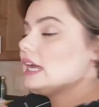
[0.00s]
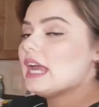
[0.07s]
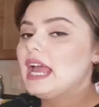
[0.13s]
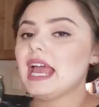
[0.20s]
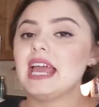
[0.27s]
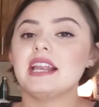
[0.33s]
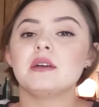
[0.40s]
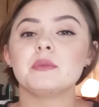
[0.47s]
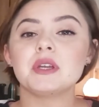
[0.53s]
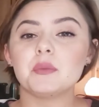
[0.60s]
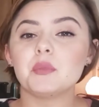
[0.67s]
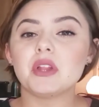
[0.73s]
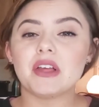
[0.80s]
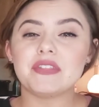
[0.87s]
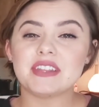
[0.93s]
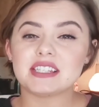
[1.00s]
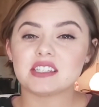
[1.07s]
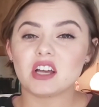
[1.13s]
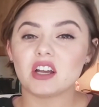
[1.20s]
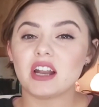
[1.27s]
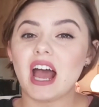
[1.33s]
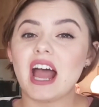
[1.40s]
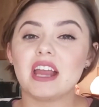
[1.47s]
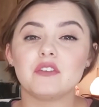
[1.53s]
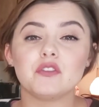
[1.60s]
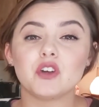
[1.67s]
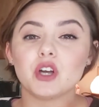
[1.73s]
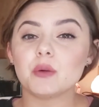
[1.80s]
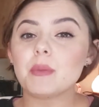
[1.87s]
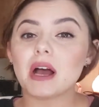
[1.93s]
And I'm gonna blend this on high
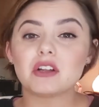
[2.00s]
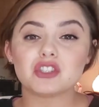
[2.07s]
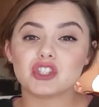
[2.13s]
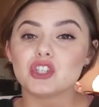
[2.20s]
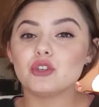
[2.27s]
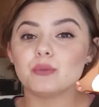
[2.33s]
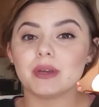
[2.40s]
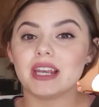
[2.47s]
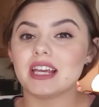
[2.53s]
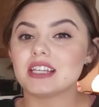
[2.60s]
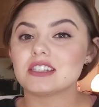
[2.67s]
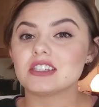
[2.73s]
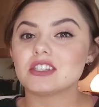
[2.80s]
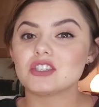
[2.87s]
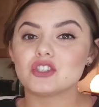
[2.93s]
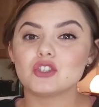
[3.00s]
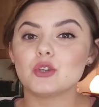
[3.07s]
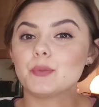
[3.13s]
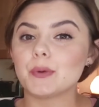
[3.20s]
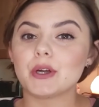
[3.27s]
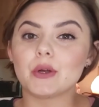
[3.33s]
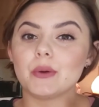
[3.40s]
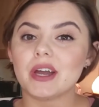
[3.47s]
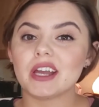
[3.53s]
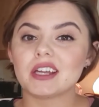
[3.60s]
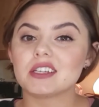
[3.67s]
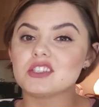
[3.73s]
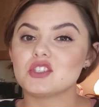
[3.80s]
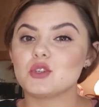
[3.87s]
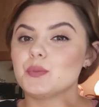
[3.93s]
for about 2 minutes. Super quick,
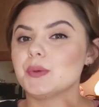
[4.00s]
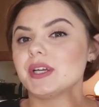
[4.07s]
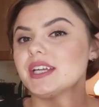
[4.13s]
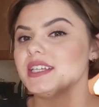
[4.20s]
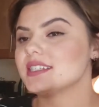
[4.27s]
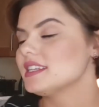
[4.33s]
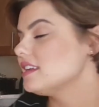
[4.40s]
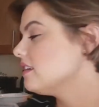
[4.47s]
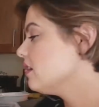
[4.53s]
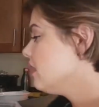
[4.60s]
super easy.